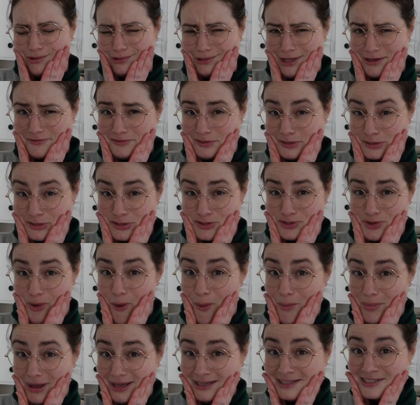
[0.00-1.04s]
Love her so
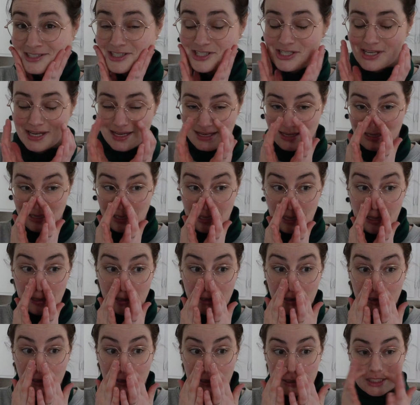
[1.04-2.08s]
much.
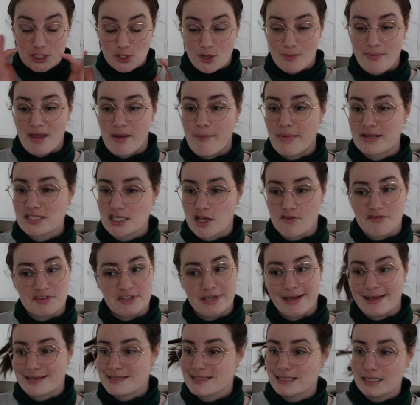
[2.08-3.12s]
So I made myself a
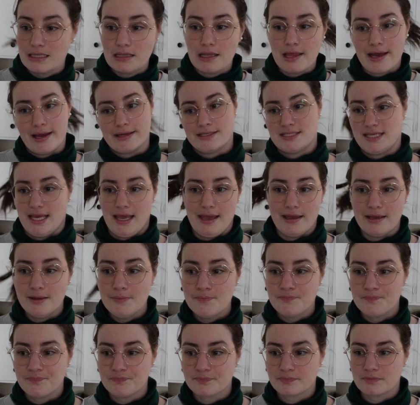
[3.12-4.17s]
nice little latte,
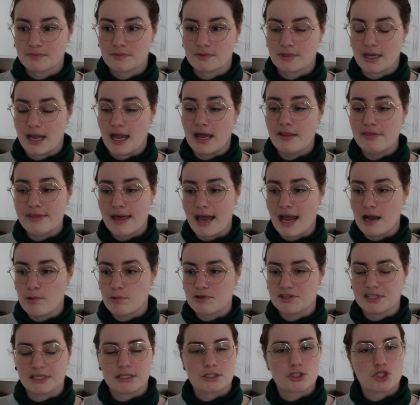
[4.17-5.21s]
had that
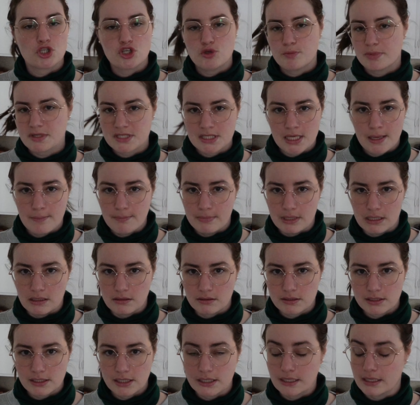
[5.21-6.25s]
with like 2%
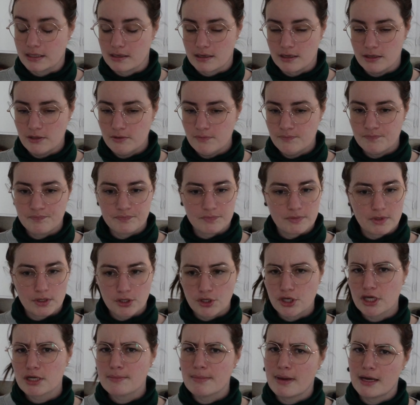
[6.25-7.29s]
milk, you know?
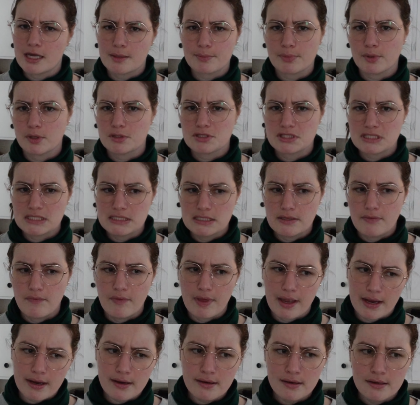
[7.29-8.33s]
good amount of protein in
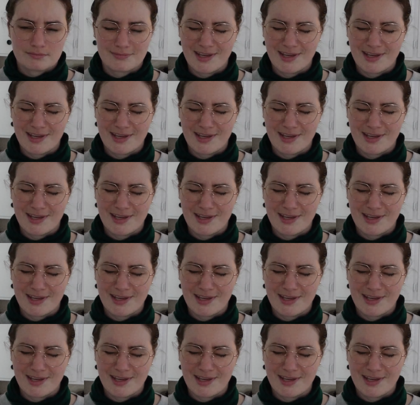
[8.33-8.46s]
there.